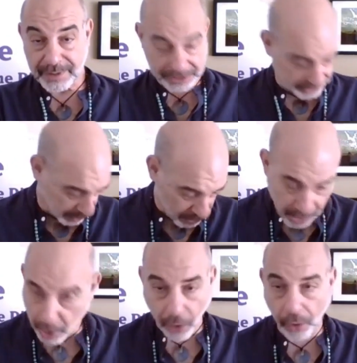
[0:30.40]
It's a
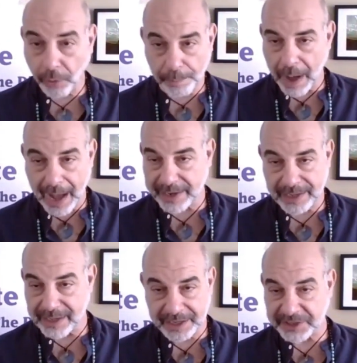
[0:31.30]
whole
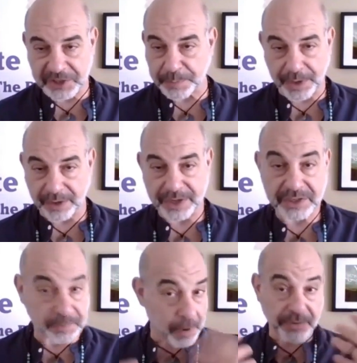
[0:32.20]
body
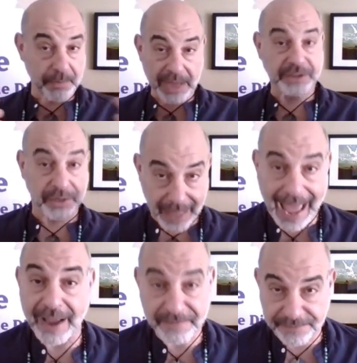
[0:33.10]
experience, both mental
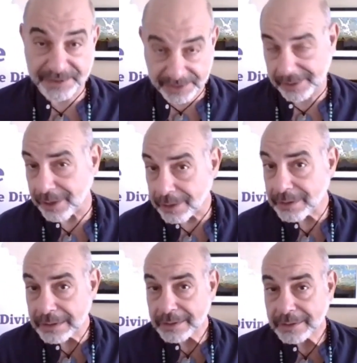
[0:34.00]
and
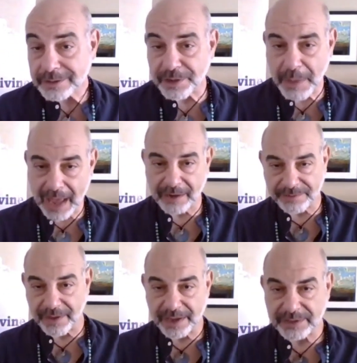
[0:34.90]
physical, to
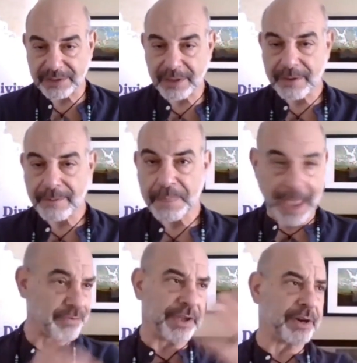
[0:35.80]
manifest.
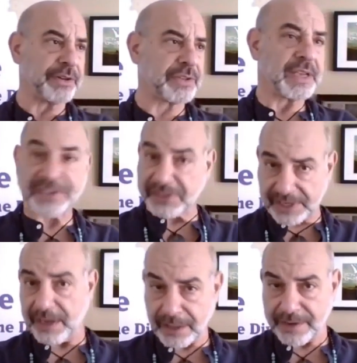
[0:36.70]
And there's
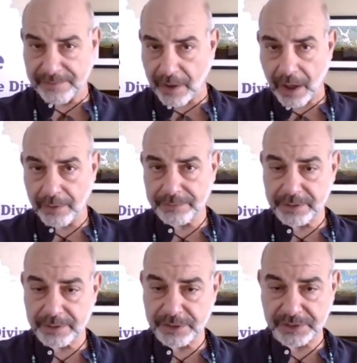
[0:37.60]
skill
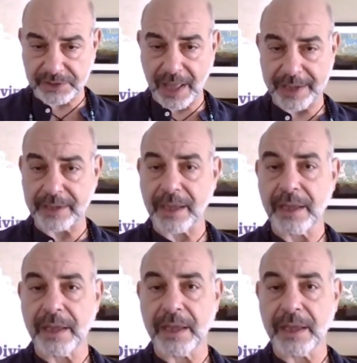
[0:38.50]
involved, just like